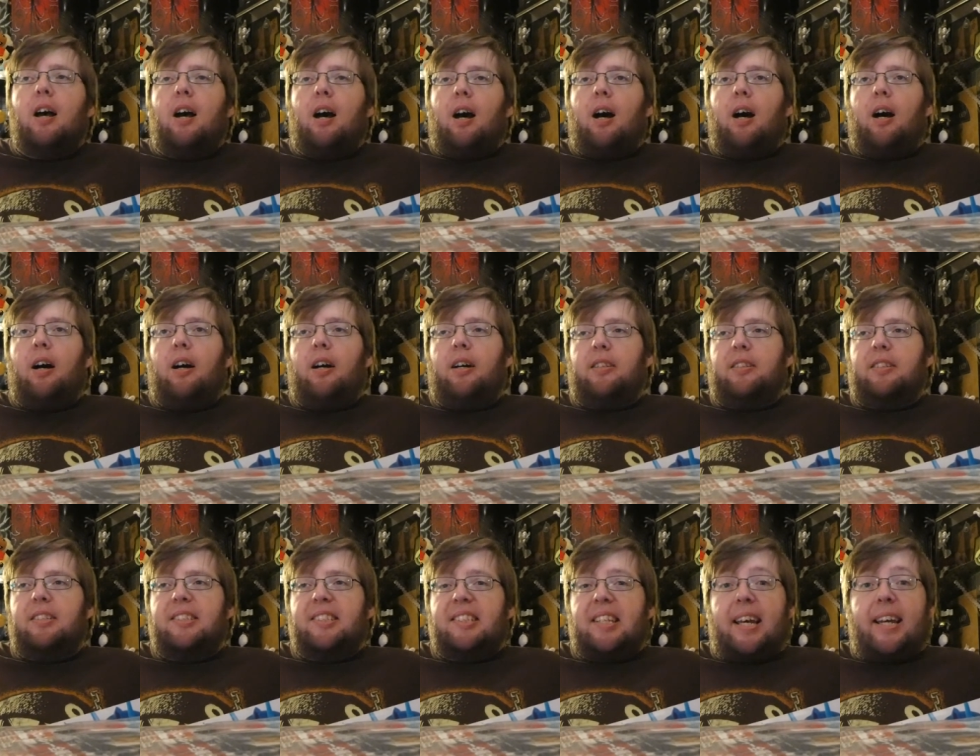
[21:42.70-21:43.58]
uh,
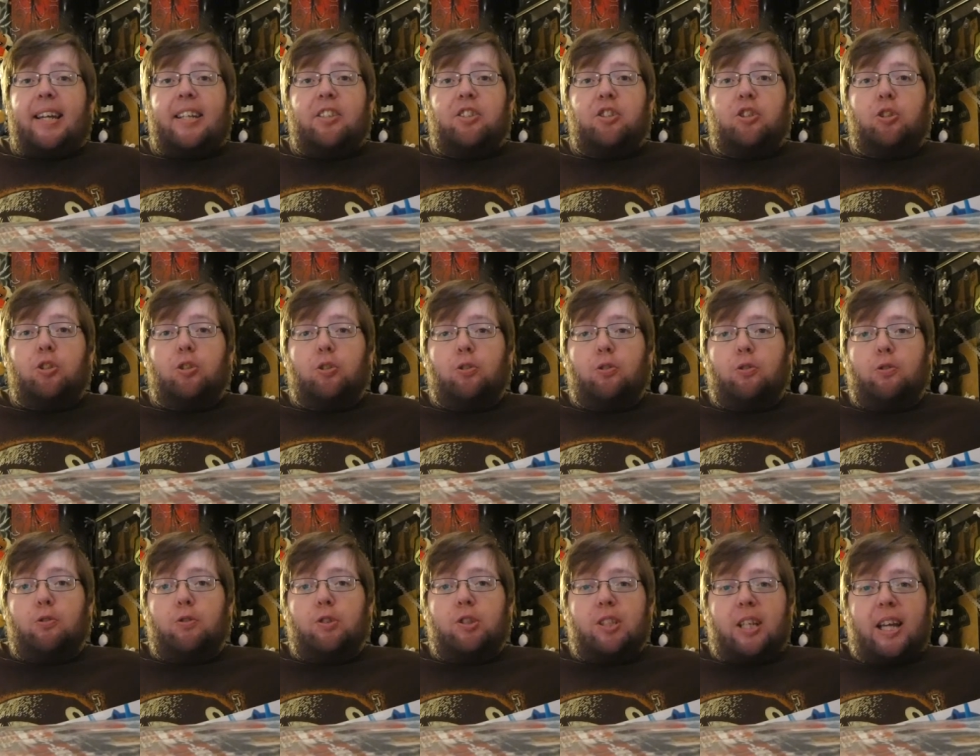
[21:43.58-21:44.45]
decide
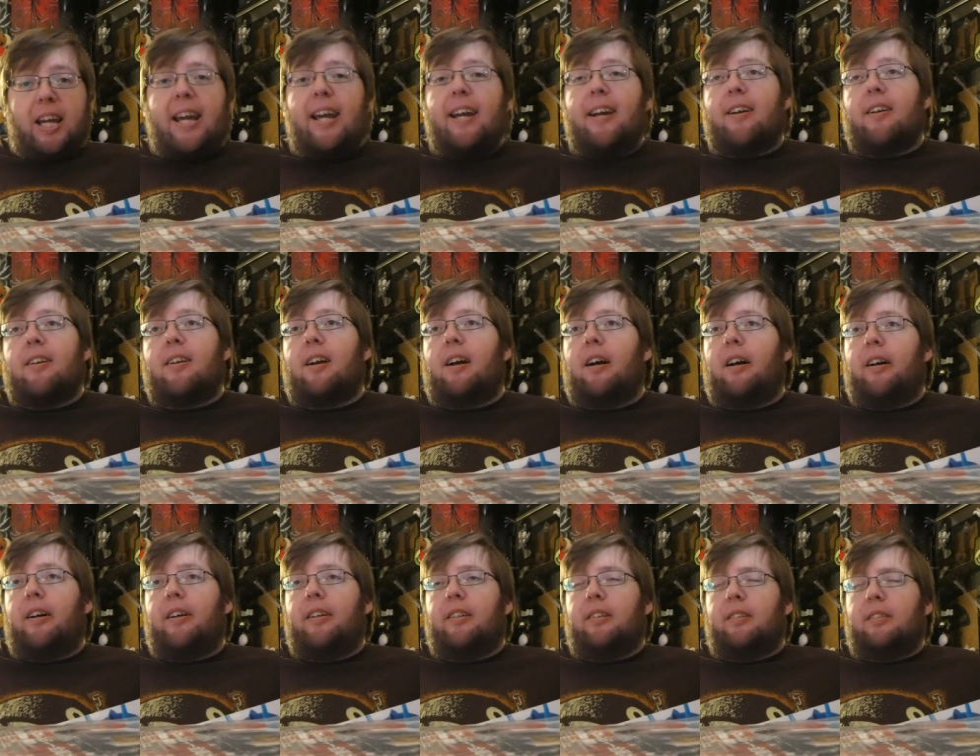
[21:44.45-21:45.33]
to, to air
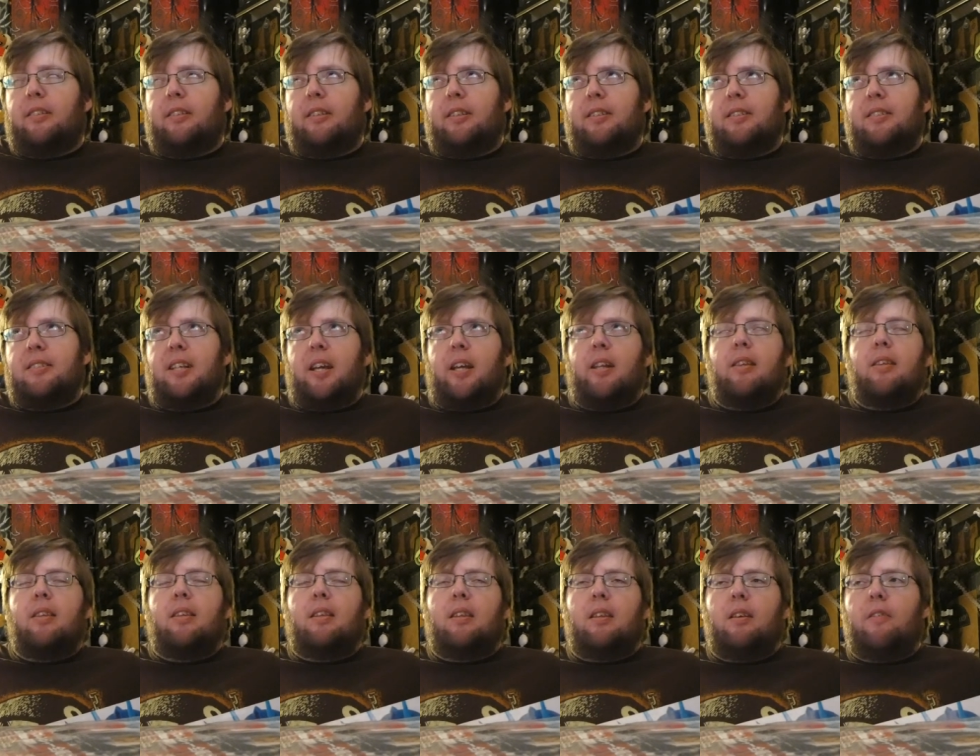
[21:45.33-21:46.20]
on the
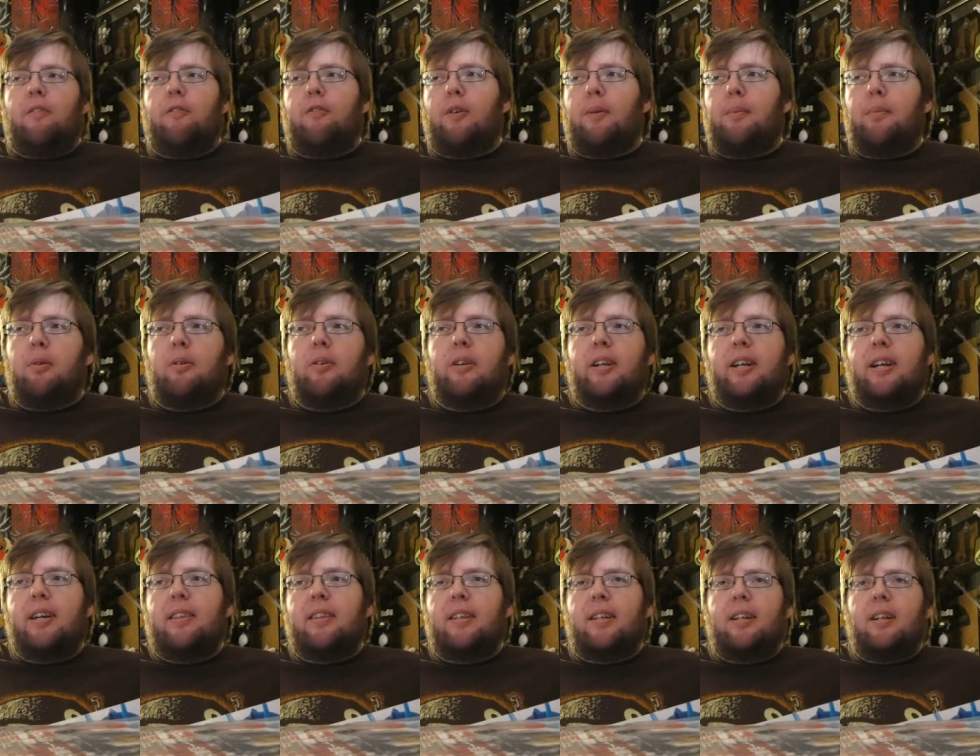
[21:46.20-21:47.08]
tenth of
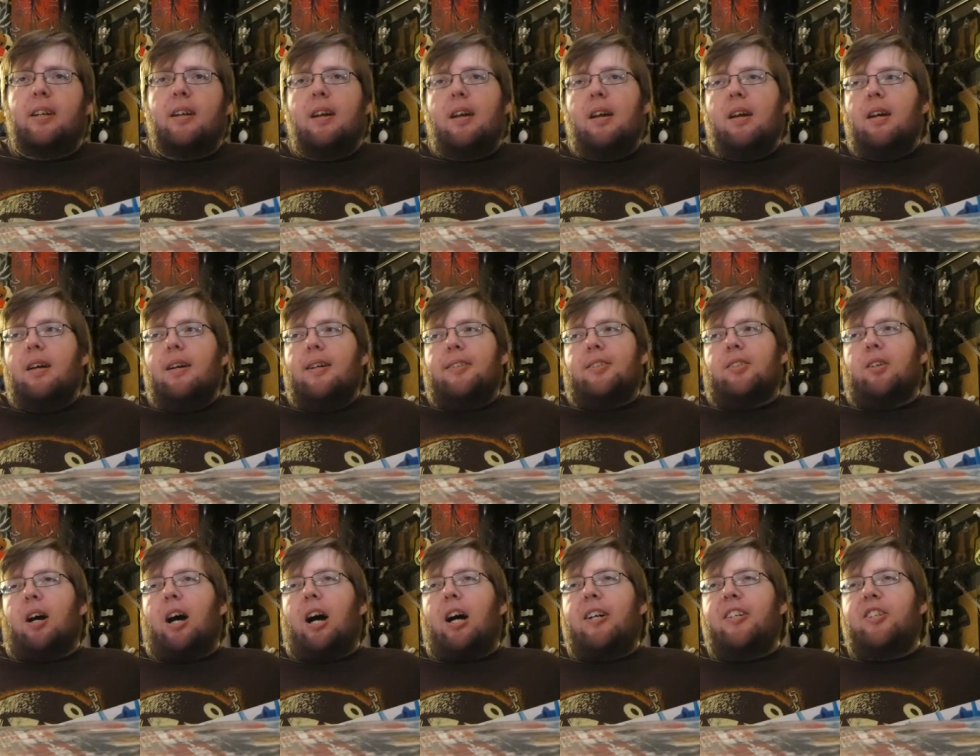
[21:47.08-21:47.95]
February, I think.
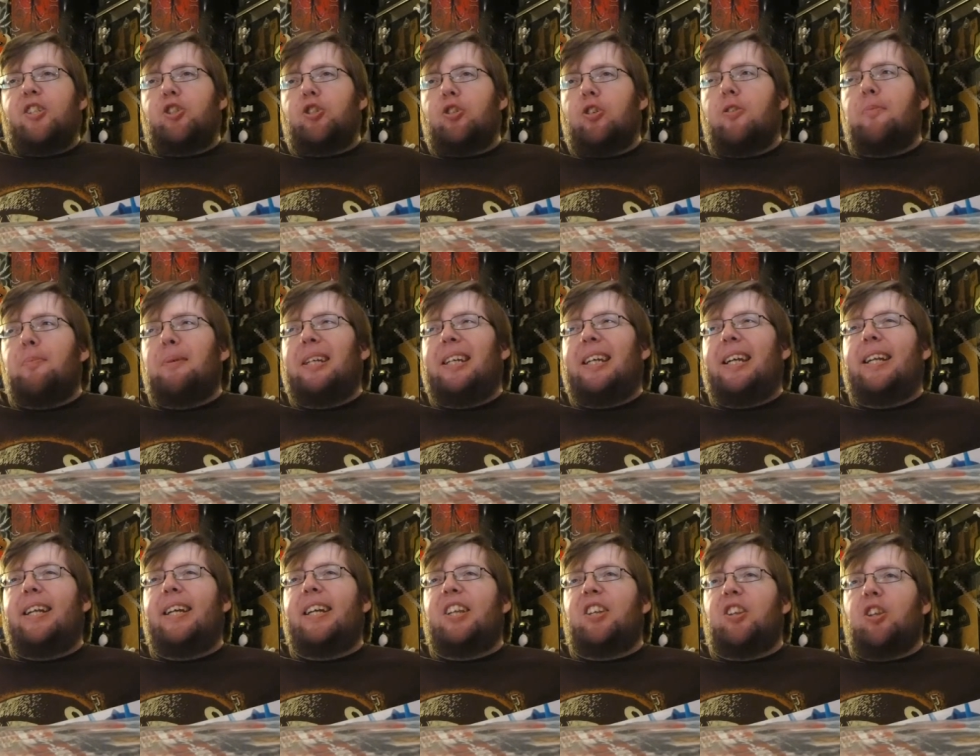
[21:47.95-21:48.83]
So I should be
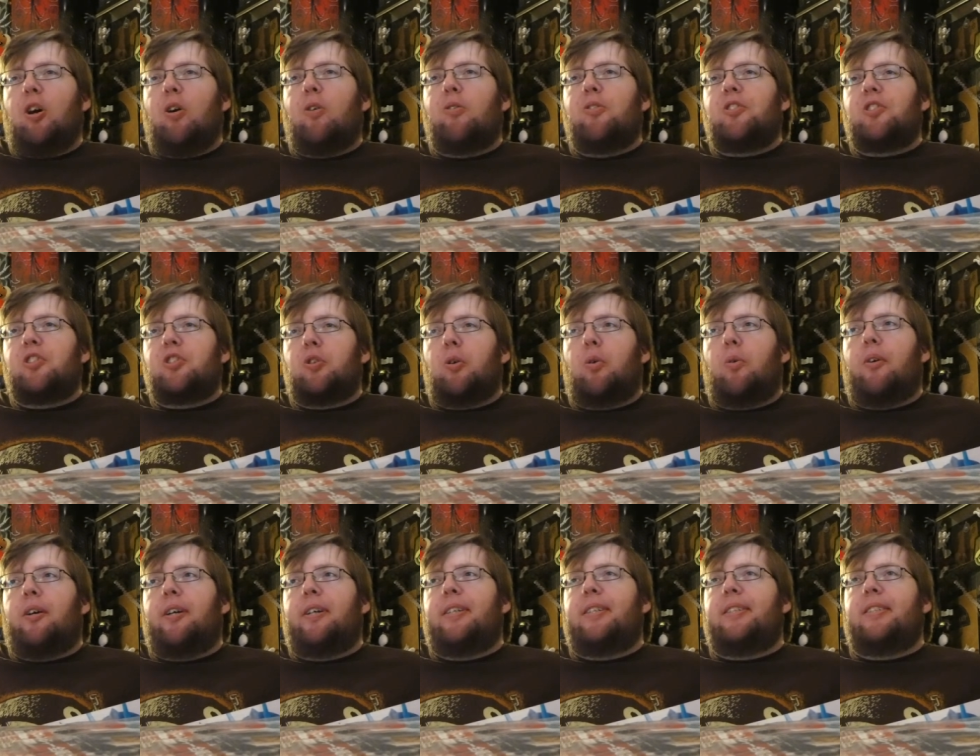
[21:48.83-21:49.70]
getting those
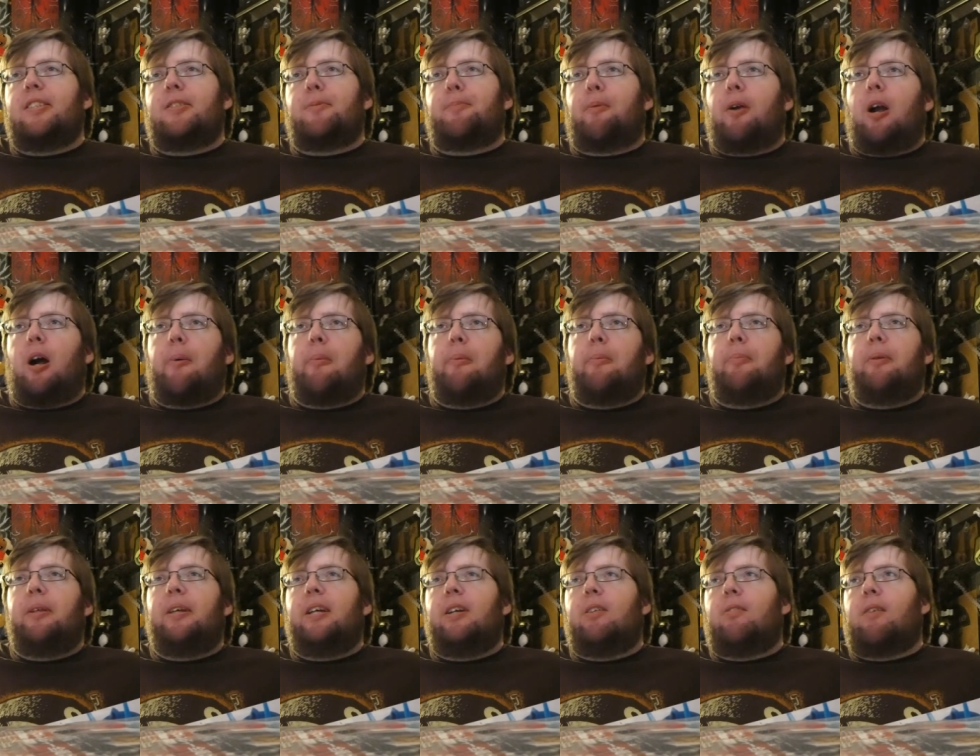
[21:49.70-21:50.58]
toys
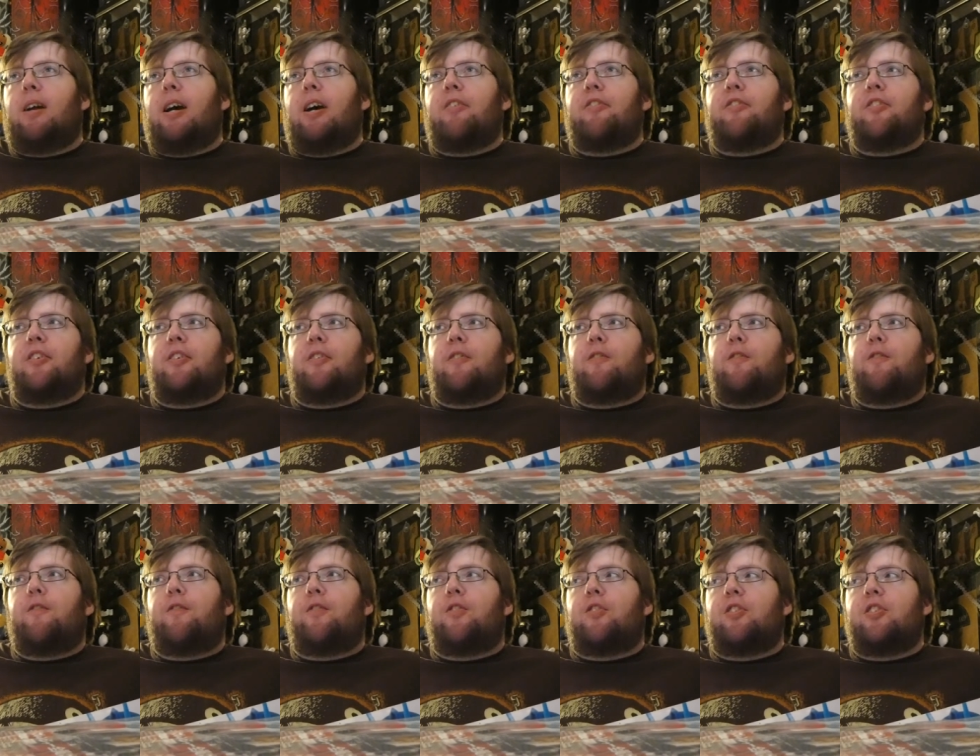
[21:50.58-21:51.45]
probably around the
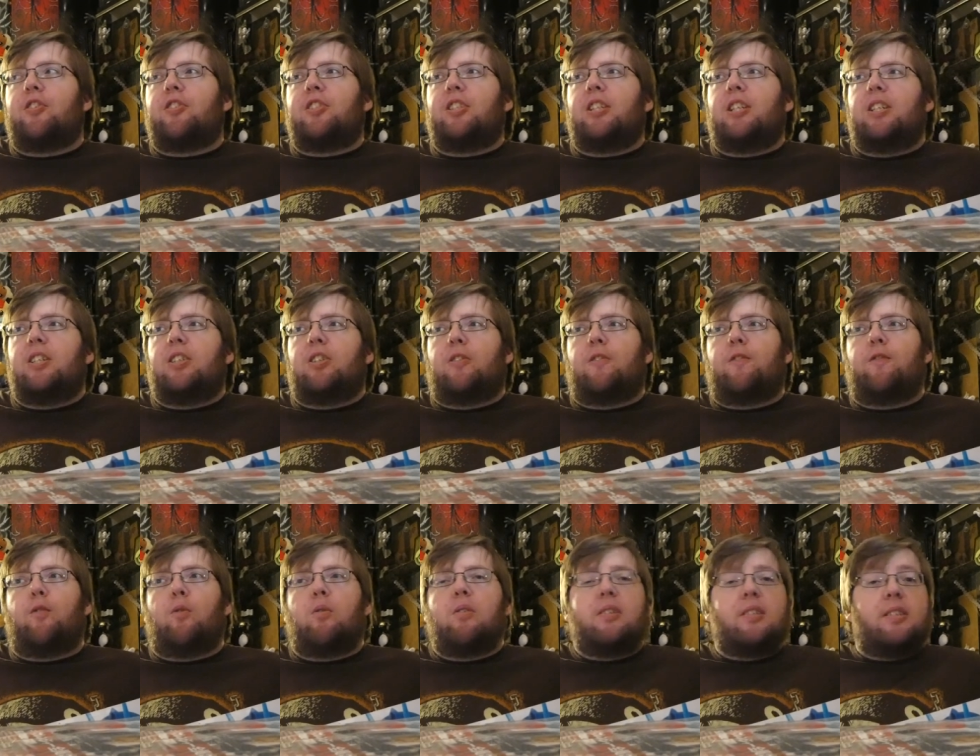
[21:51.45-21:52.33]
thirteenth or
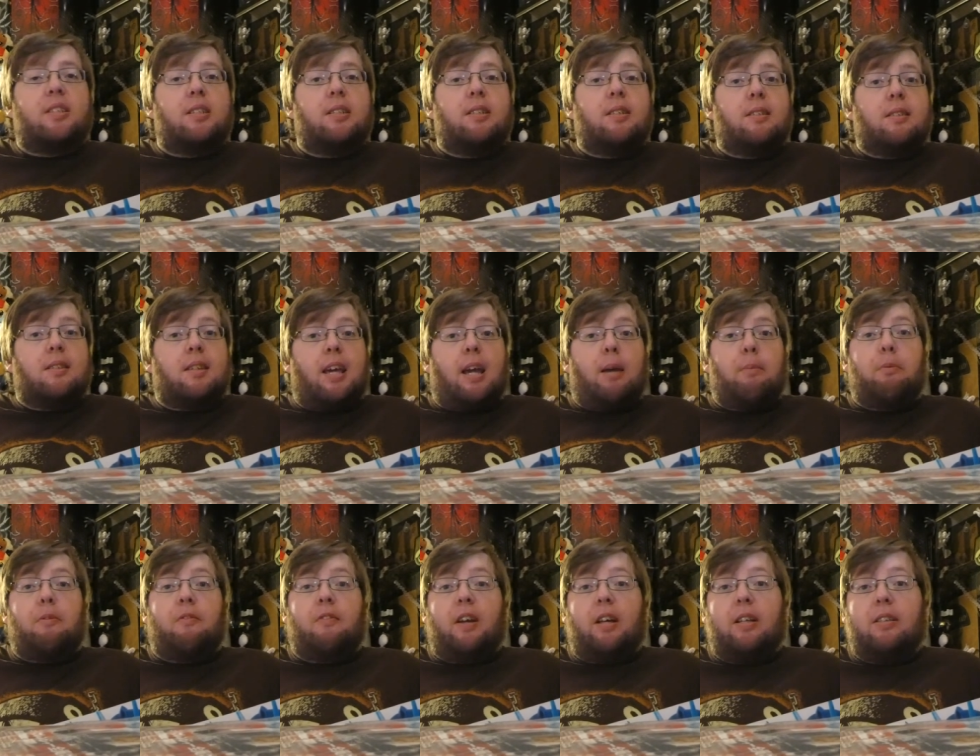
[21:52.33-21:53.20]
fourteenth.
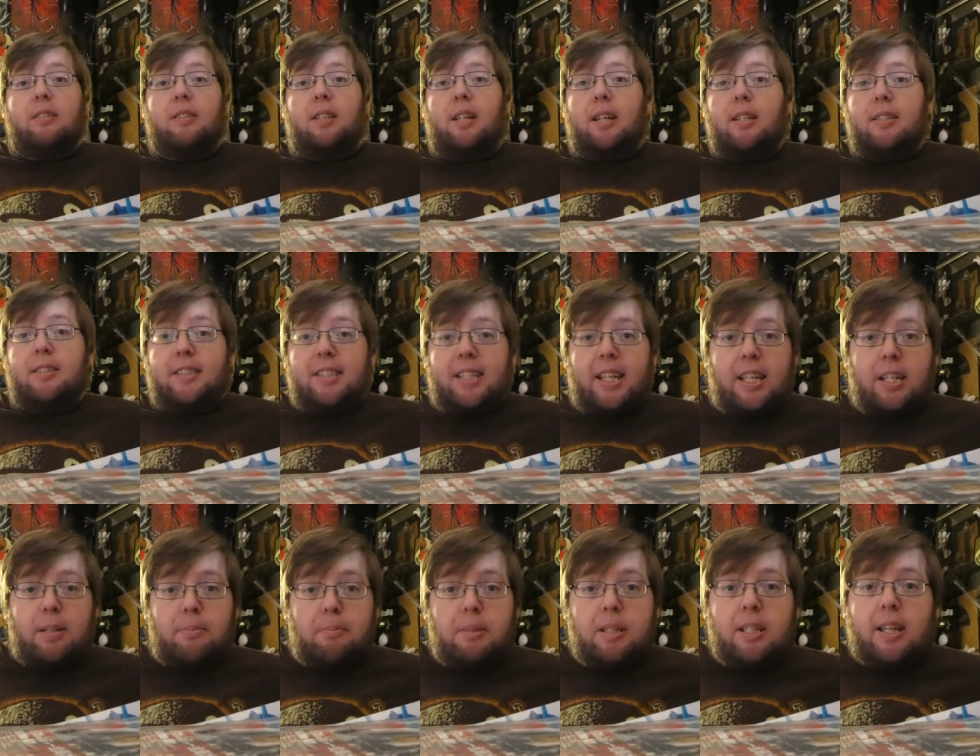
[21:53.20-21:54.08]
Happy Valentine's
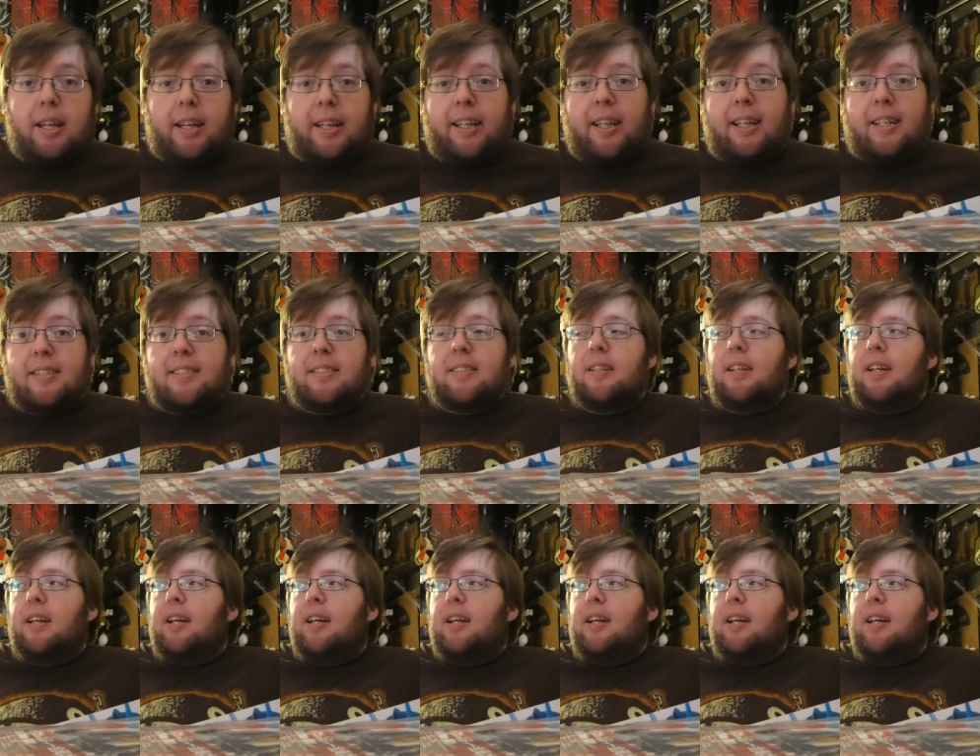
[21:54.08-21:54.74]
Day to me, I guess.